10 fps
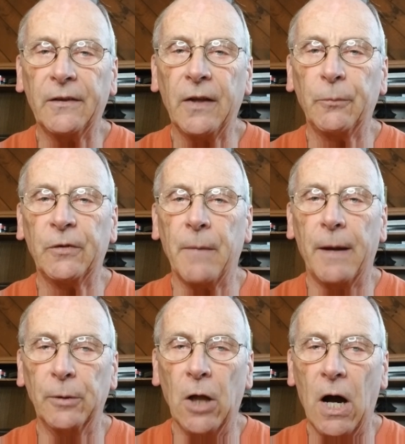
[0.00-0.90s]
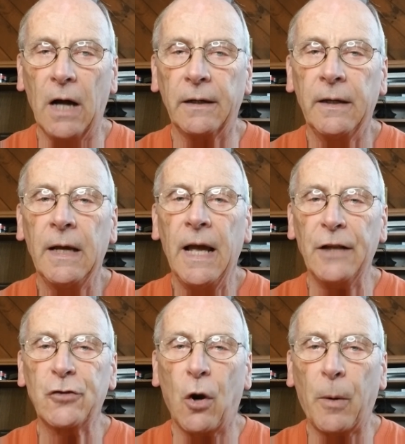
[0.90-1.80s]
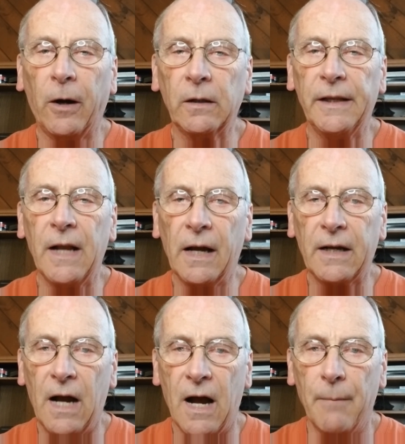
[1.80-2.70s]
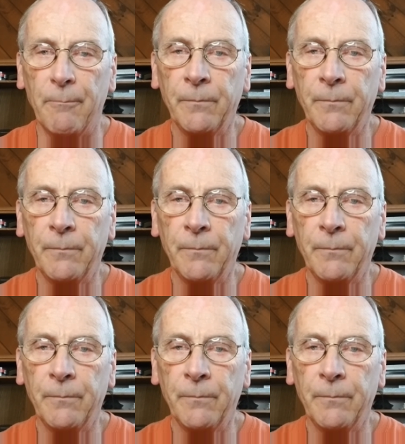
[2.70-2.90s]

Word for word: tips at my blog at joe barclay dot com.